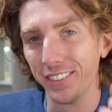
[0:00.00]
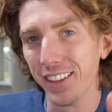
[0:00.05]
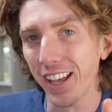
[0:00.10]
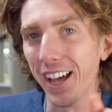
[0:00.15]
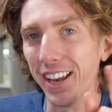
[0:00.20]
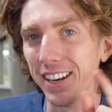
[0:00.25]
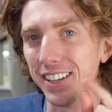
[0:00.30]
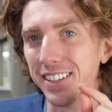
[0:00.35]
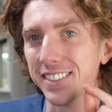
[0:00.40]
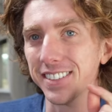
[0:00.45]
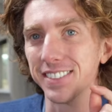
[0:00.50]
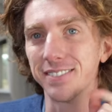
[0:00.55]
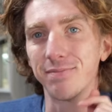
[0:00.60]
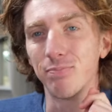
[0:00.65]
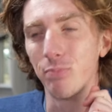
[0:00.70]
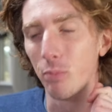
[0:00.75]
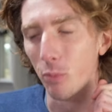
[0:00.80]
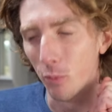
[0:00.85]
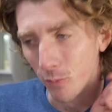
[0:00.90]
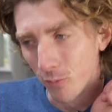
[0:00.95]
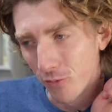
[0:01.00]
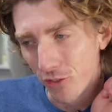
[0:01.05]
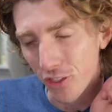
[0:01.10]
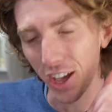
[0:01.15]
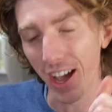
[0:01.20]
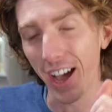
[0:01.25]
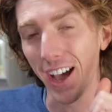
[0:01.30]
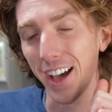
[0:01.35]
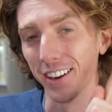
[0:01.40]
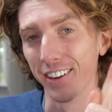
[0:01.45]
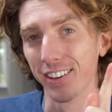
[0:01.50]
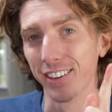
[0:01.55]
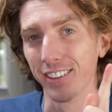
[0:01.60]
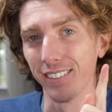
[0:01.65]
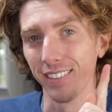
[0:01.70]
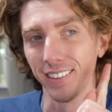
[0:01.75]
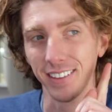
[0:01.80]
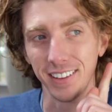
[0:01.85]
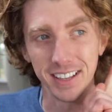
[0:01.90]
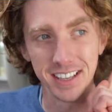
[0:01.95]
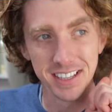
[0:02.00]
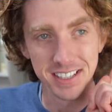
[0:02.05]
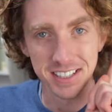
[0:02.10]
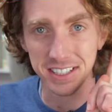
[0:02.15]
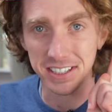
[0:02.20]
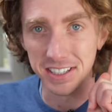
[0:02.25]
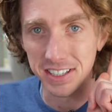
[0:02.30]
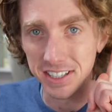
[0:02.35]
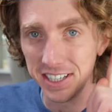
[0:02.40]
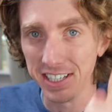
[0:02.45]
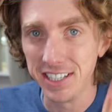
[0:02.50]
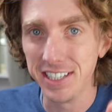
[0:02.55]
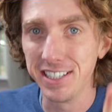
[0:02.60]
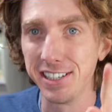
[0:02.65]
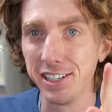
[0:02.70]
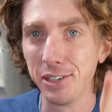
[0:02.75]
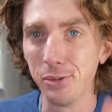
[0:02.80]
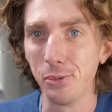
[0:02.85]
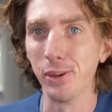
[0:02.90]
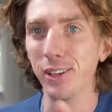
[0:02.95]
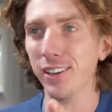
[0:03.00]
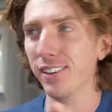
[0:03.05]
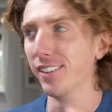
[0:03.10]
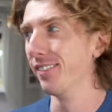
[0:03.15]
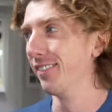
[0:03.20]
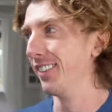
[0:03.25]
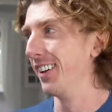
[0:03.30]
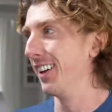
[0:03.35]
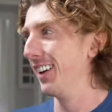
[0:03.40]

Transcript: That is that is an easy win.